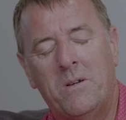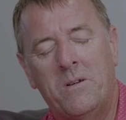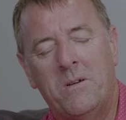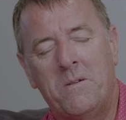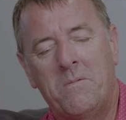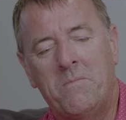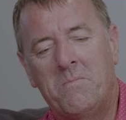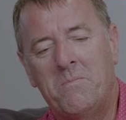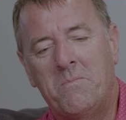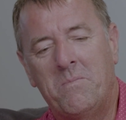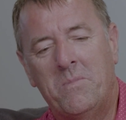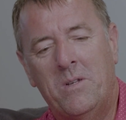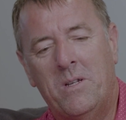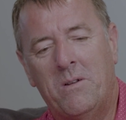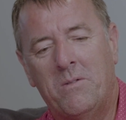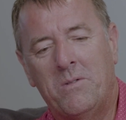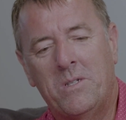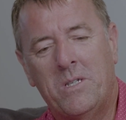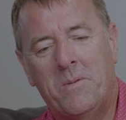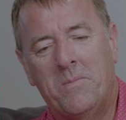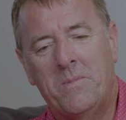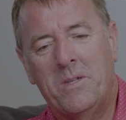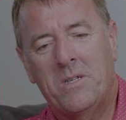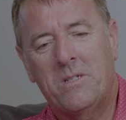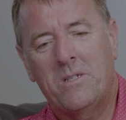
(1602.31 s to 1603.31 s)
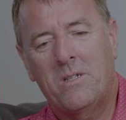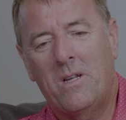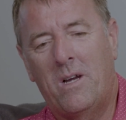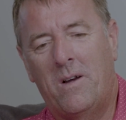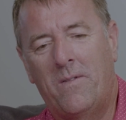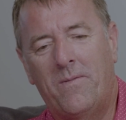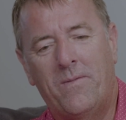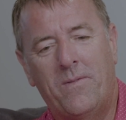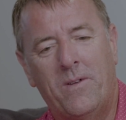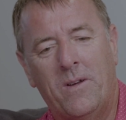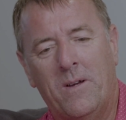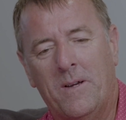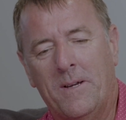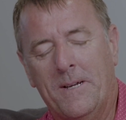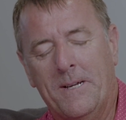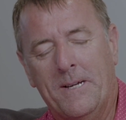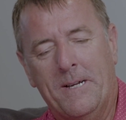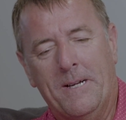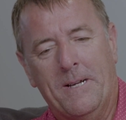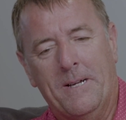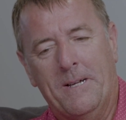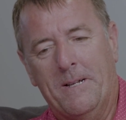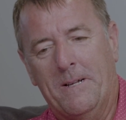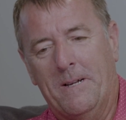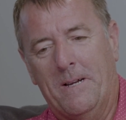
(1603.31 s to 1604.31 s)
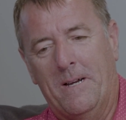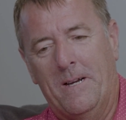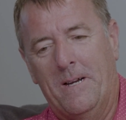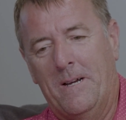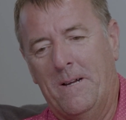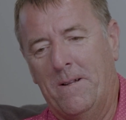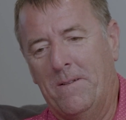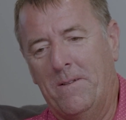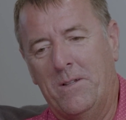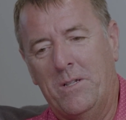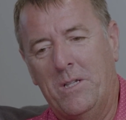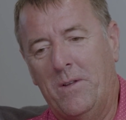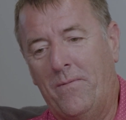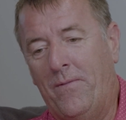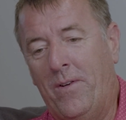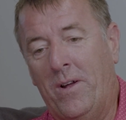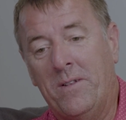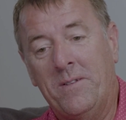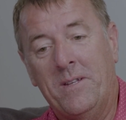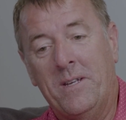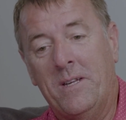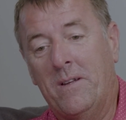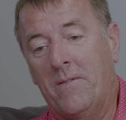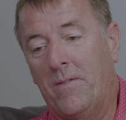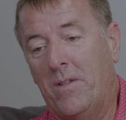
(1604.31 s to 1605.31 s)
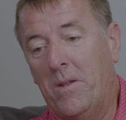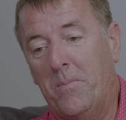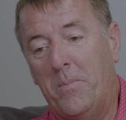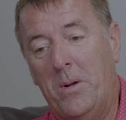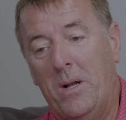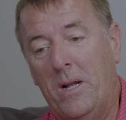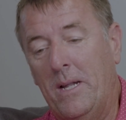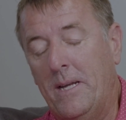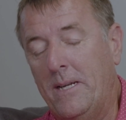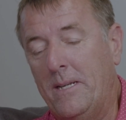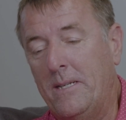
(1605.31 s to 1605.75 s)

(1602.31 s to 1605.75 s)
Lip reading: Some of the stuff, the defunding of the